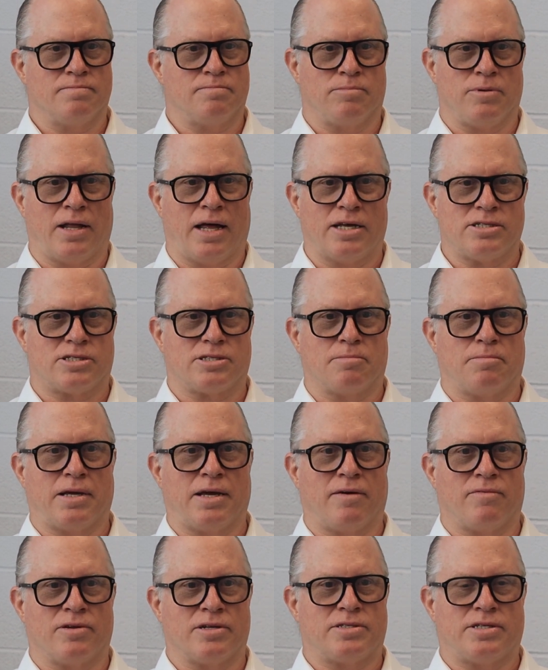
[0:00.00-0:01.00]
blessed to be
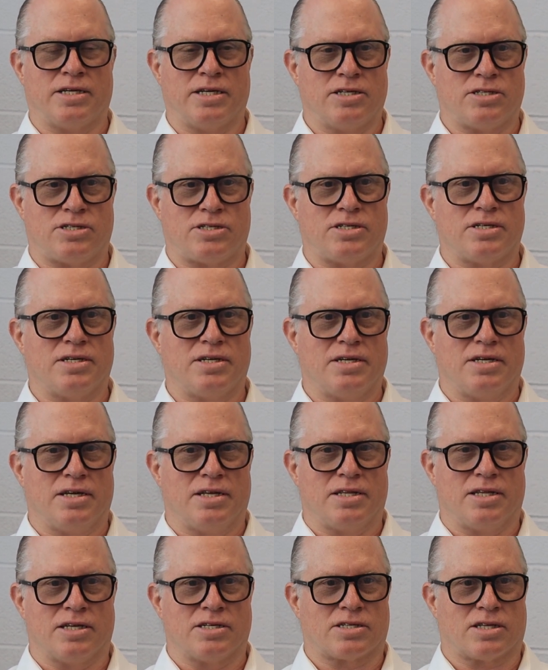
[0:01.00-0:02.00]
able to teach
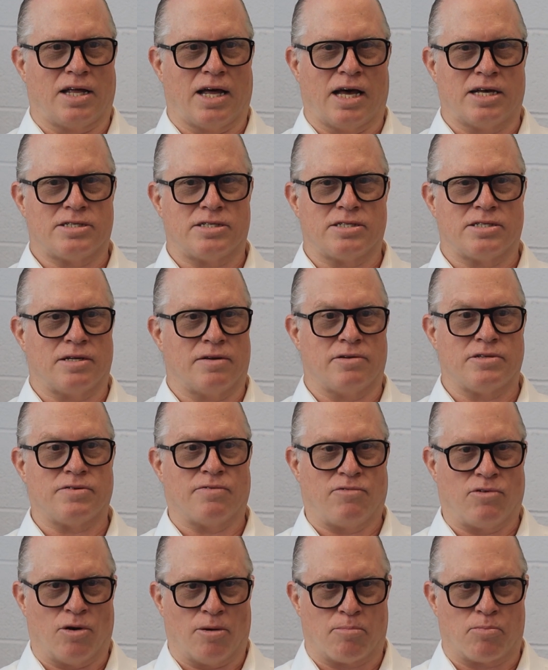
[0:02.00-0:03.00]
these classes, and it's
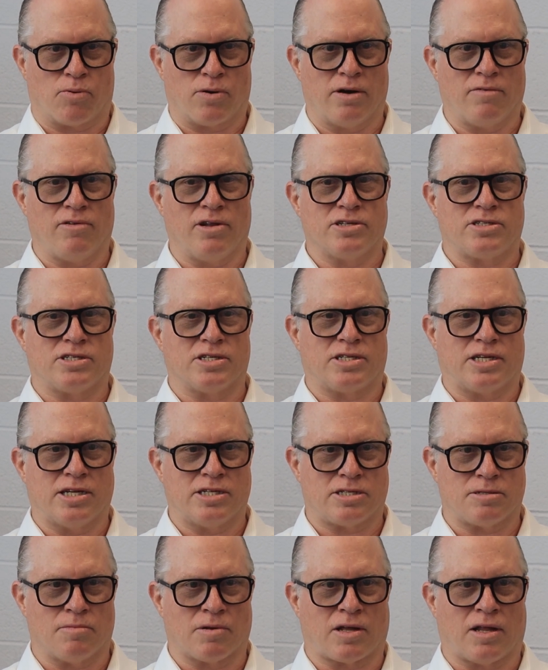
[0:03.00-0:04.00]
a real privilege to
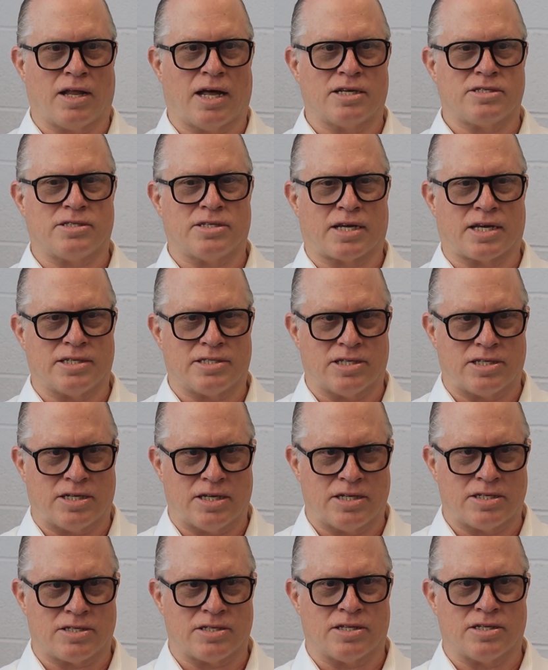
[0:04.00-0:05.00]
teach some of the classes I get to
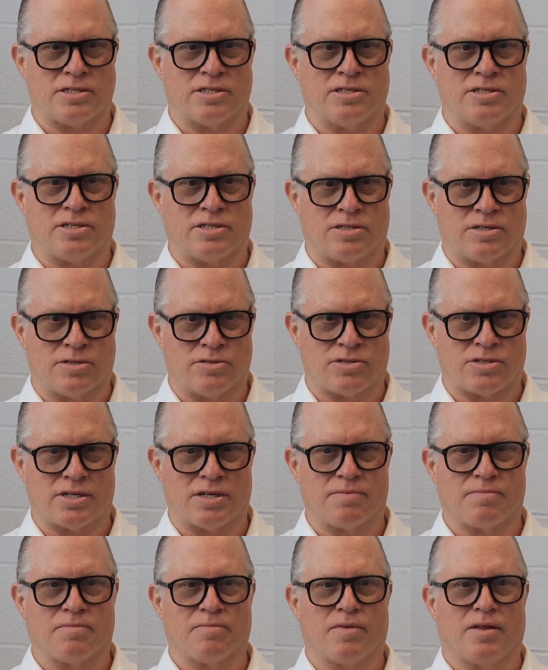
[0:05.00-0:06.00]
teach at this
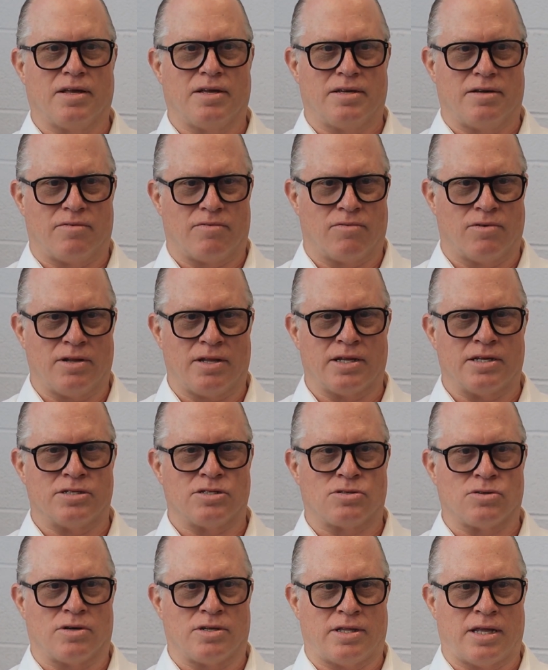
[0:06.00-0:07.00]
institution. Really
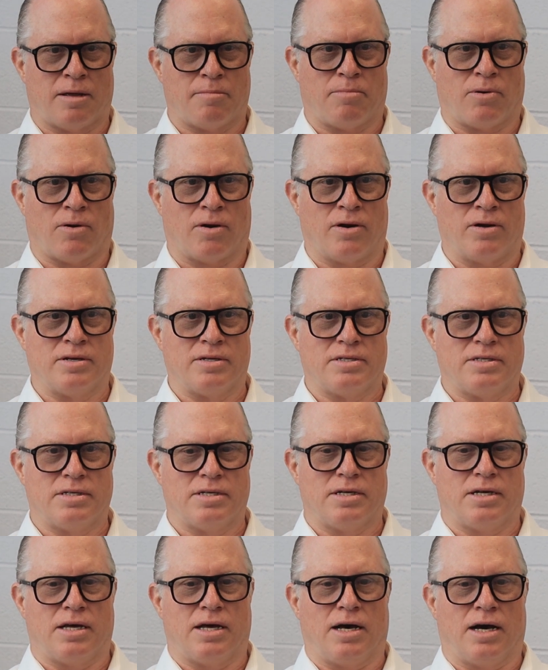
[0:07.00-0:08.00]
enjoyed that part.
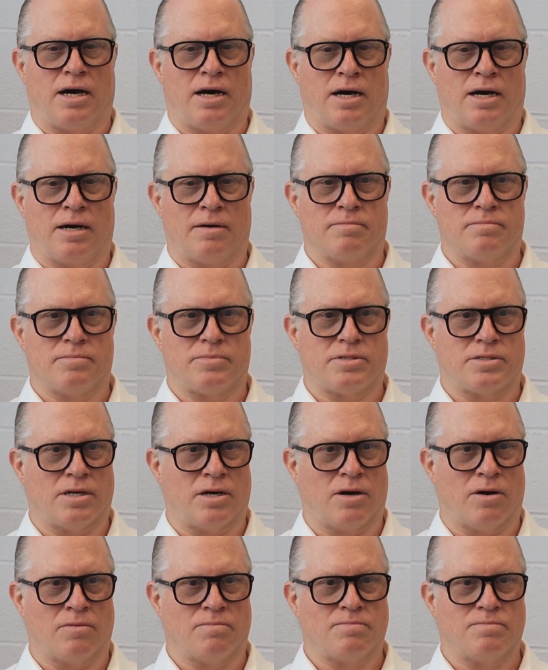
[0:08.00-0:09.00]

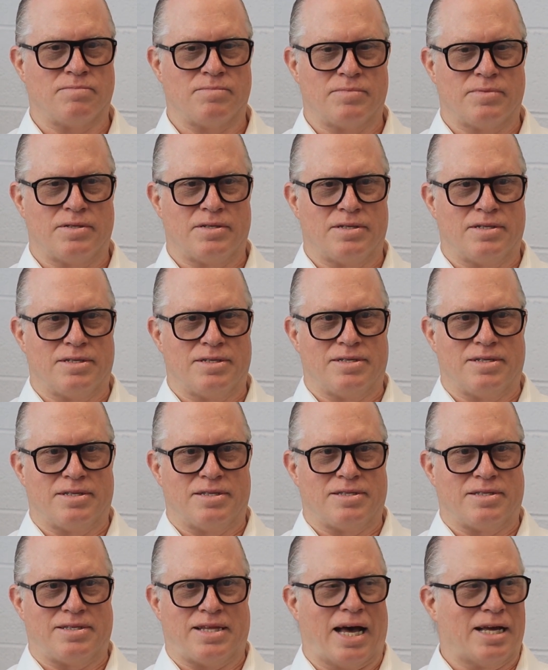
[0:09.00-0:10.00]
So
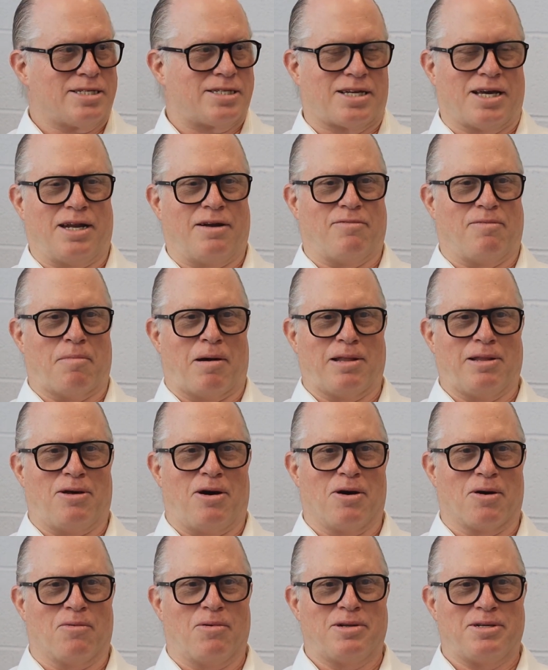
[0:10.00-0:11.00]
that's kind of my
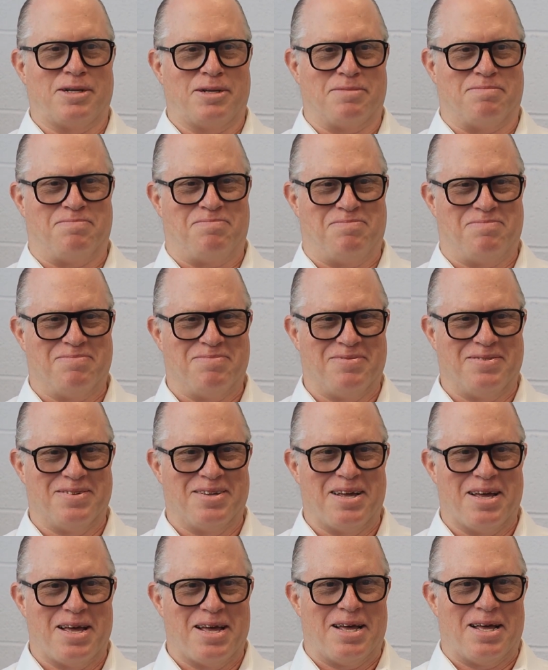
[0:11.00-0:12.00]
long-winded
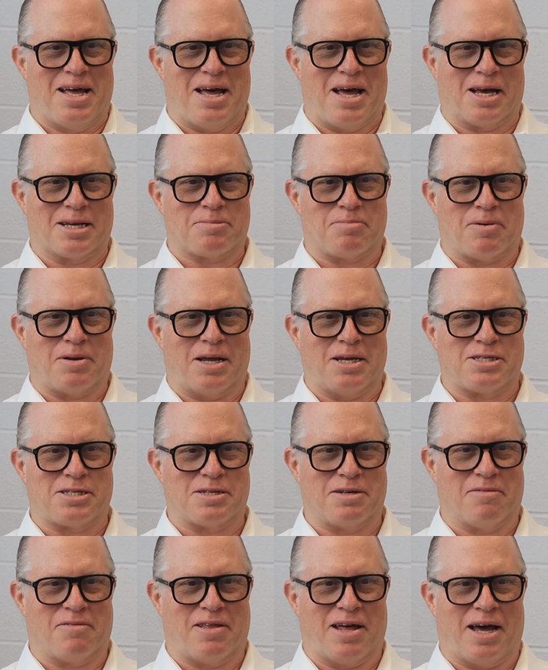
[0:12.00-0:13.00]

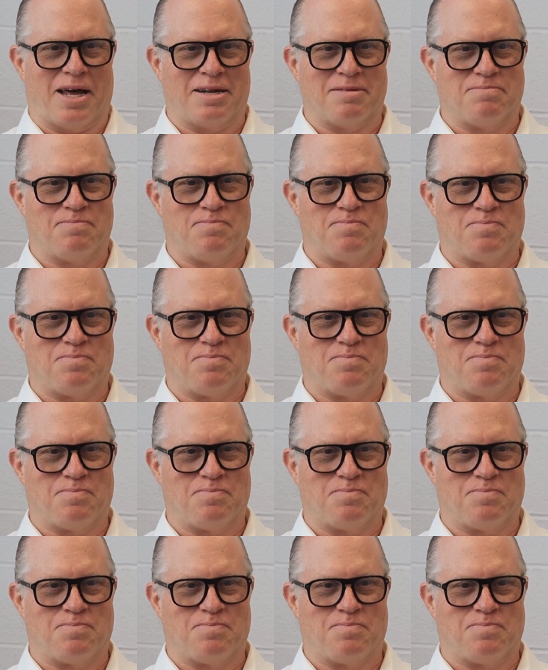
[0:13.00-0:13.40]
explanation of that.